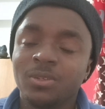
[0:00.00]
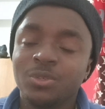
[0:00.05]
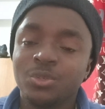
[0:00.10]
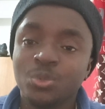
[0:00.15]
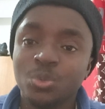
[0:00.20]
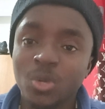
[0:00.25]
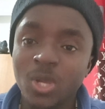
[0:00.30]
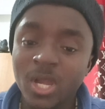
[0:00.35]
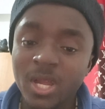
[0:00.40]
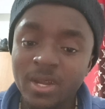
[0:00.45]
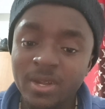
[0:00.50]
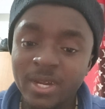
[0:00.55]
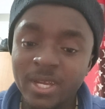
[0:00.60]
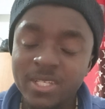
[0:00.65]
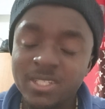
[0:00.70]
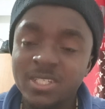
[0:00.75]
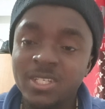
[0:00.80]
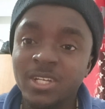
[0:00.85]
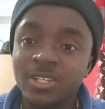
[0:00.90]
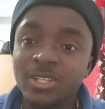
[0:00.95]
you are
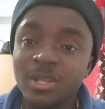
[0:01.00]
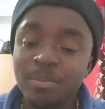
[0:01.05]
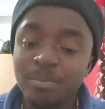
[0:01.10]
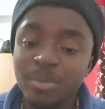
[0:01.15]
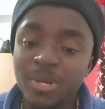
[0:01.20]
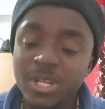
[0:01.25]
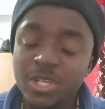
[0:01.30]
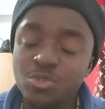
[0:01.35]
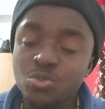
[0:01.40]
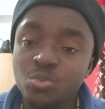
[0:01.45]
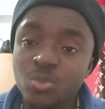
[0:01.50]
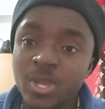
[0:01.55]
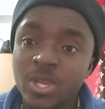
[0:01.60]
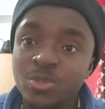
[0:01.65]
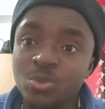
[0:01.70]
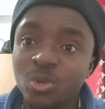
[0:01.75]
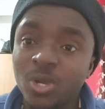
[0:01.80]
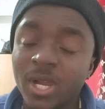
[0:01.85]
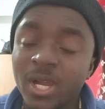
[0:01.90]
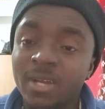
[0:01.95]
right now, the place where
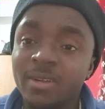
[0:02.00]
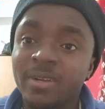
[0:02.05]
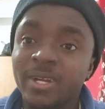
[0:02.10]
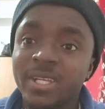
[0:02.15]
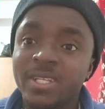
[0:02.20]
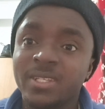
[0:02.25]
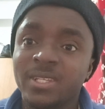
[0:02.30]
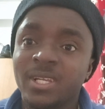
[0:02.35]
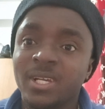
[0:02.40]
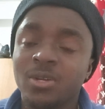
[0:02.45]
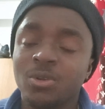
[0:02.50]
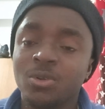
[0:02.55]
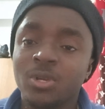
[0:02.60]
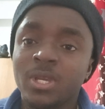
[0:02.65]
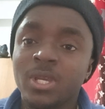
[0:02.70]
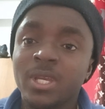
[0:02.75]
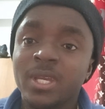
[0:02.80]
you are right now,